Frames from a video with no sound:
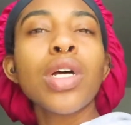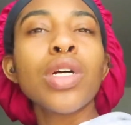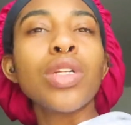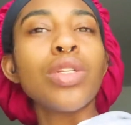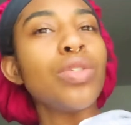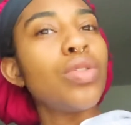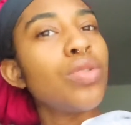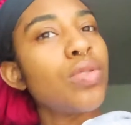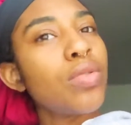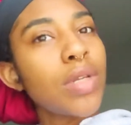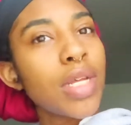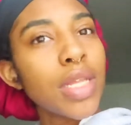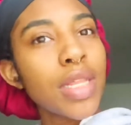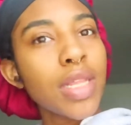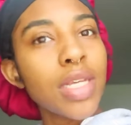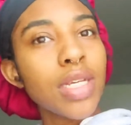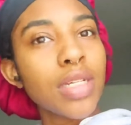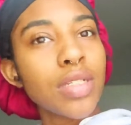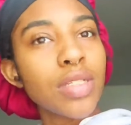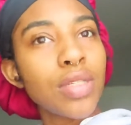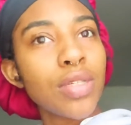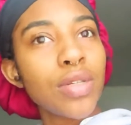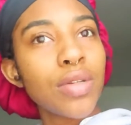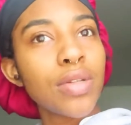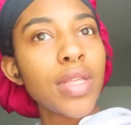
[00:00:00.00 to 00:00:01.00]
do nothing
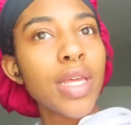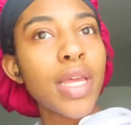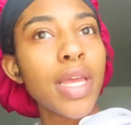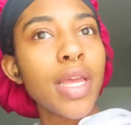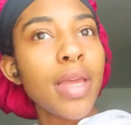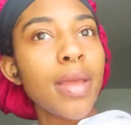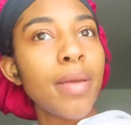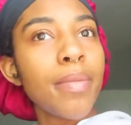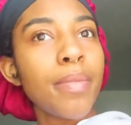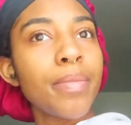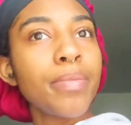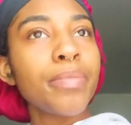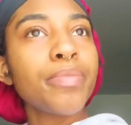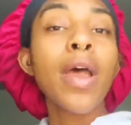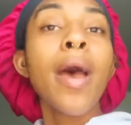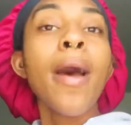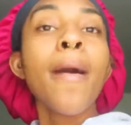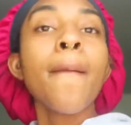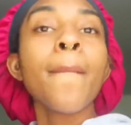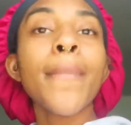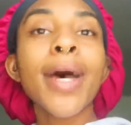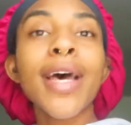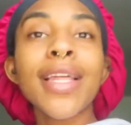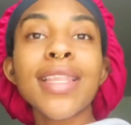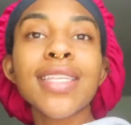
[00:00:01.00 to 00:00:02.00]
to them,
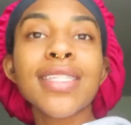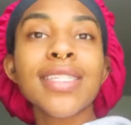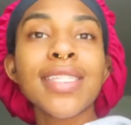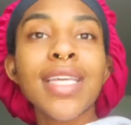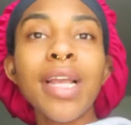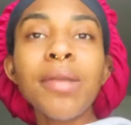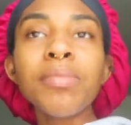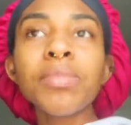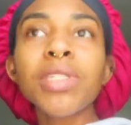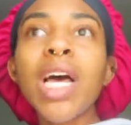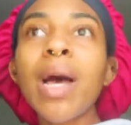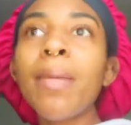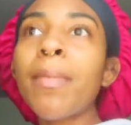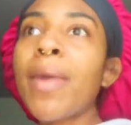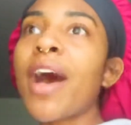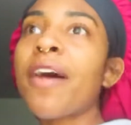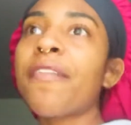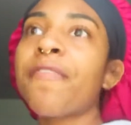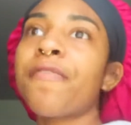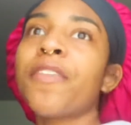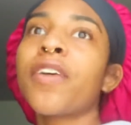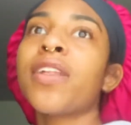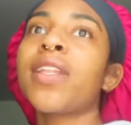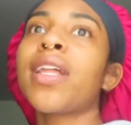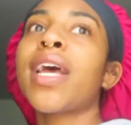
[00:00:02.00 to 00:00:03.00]
but at the same time I
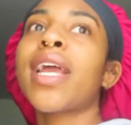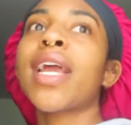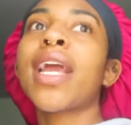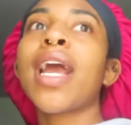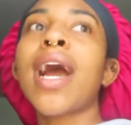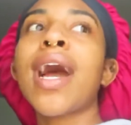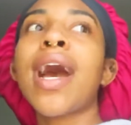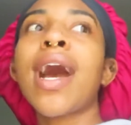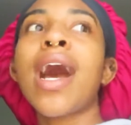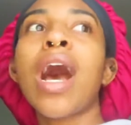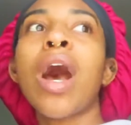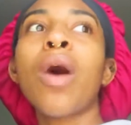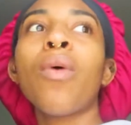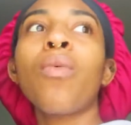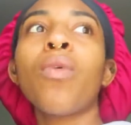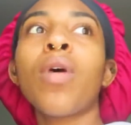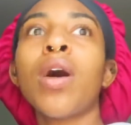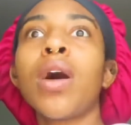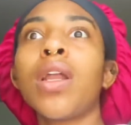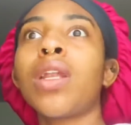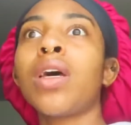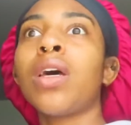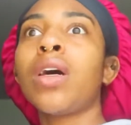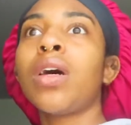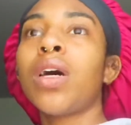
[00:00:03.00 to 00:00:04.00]
feel like I
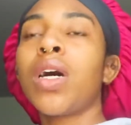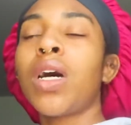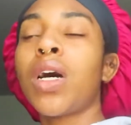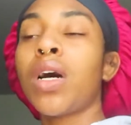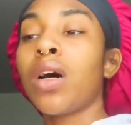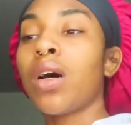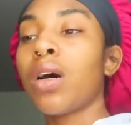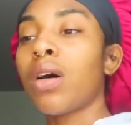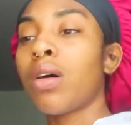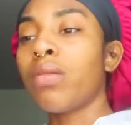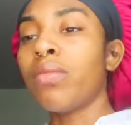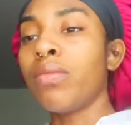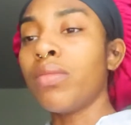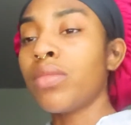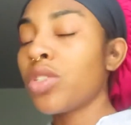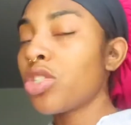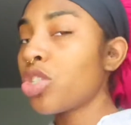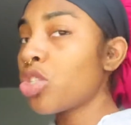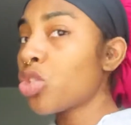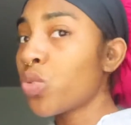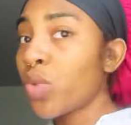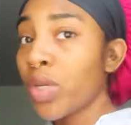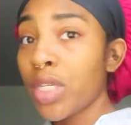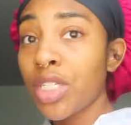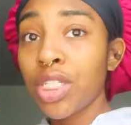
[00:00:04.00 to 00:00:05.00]
want to
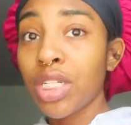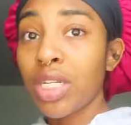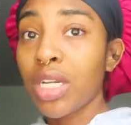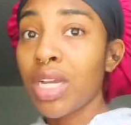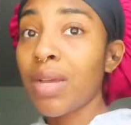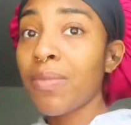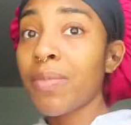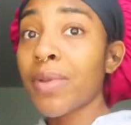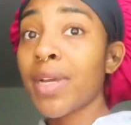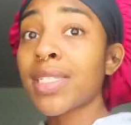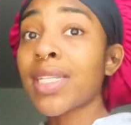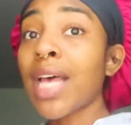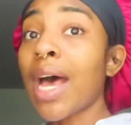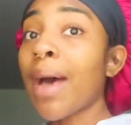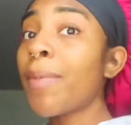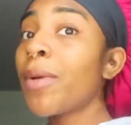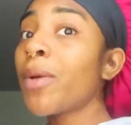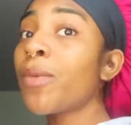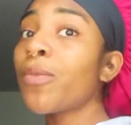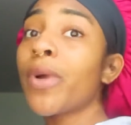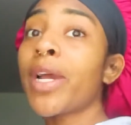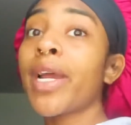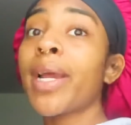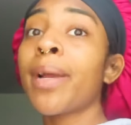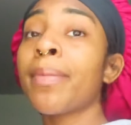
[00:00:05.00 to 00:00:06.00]
switch it up because I've been
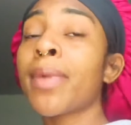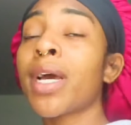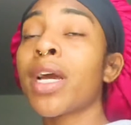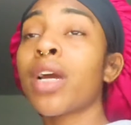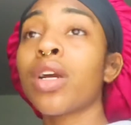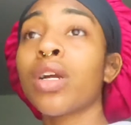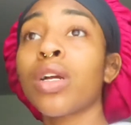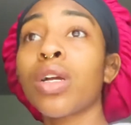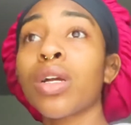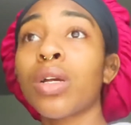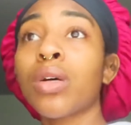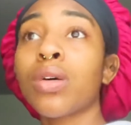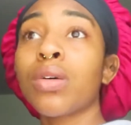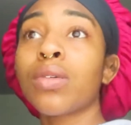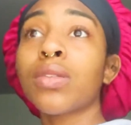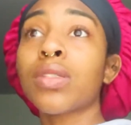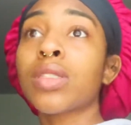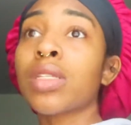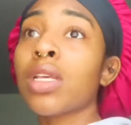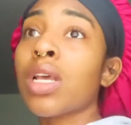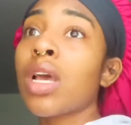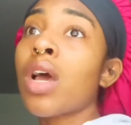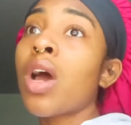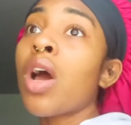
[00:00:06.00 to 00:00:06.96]
wearing my curls